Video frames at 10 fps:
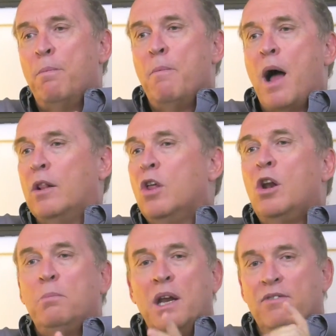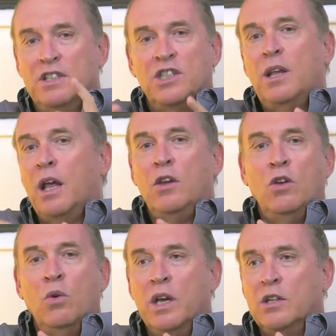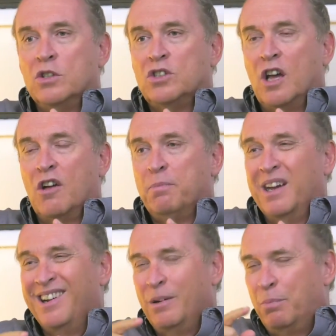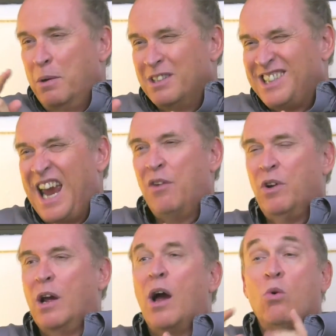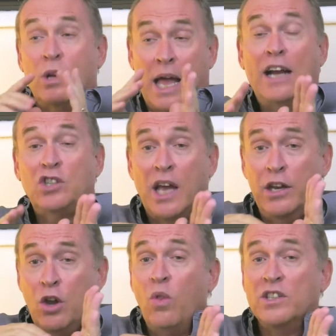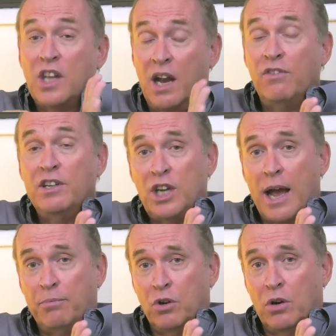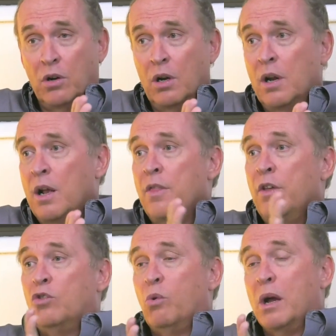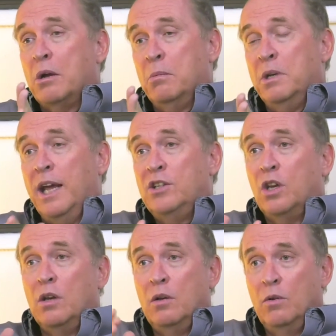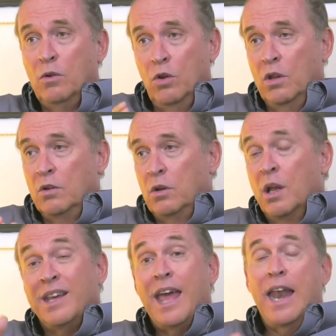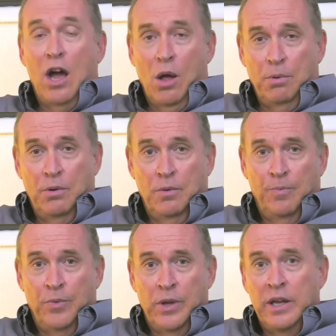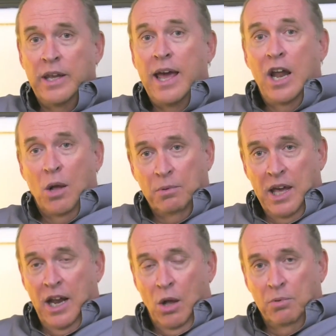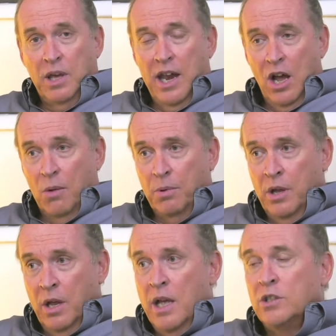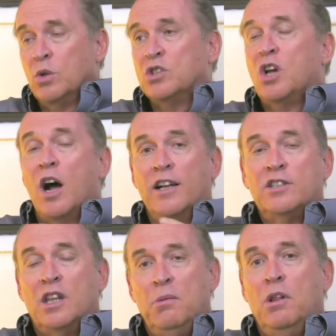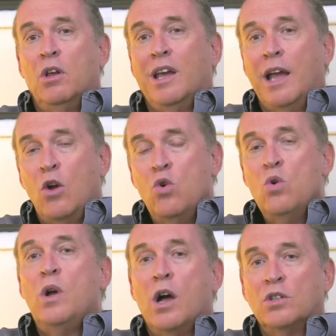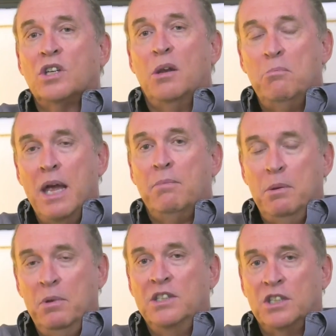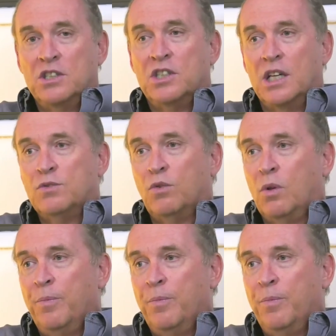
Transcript: a little bit of it's doing it yourself, but pretty much actually I know this, in every chapter, there's a recommendation, get help. Get help, get help, get help. So it's constantly looking, who else can make me be successful?